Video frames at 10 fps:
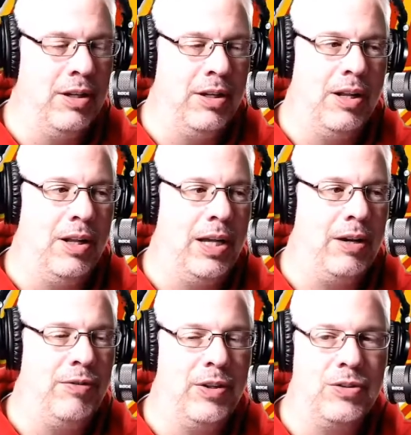A lot
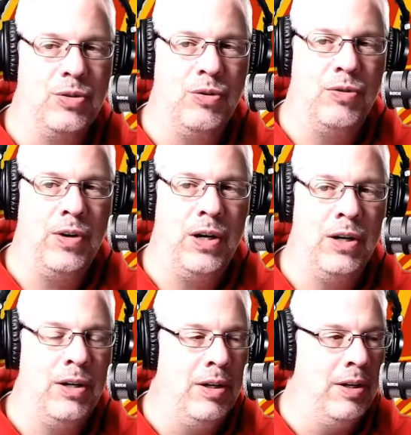of fun so
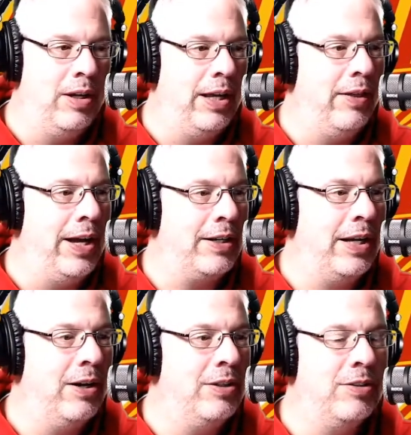far, and that
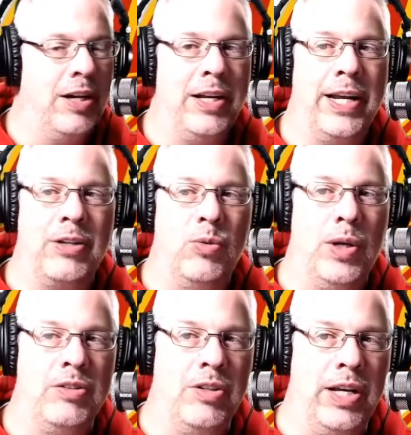carries on next
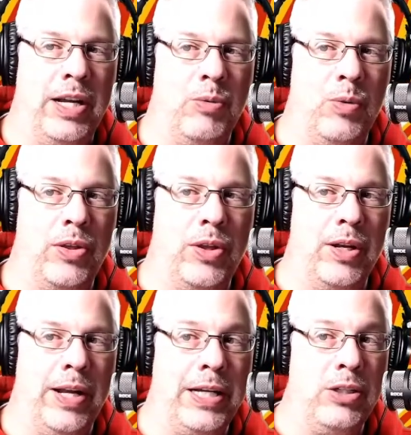Wednesday night with
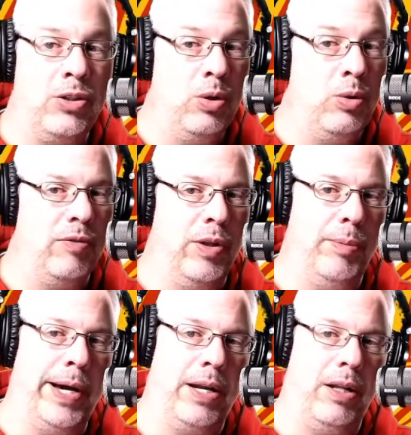night 2 of the
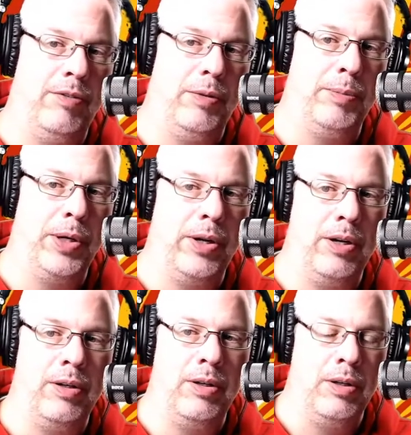Battle of Alberta.
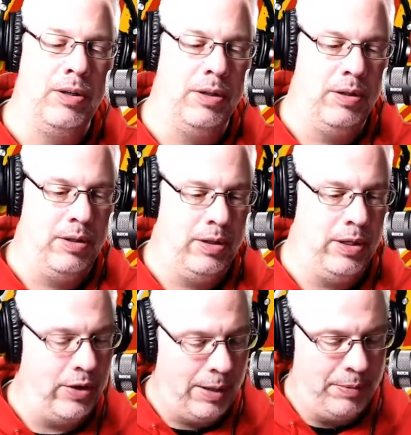
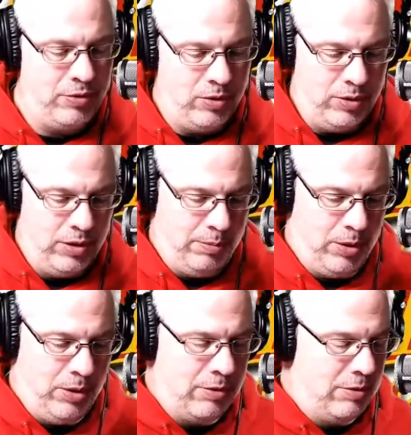Another episode in the
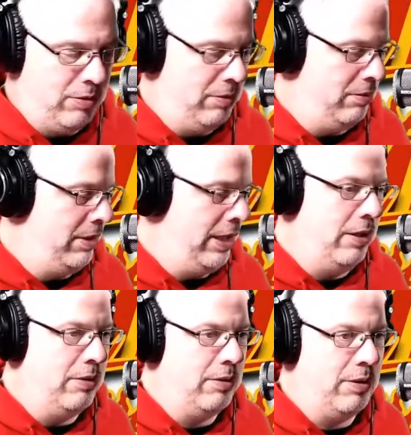books. Yeah,
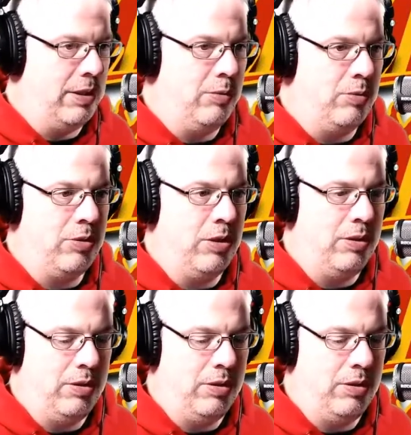it was good.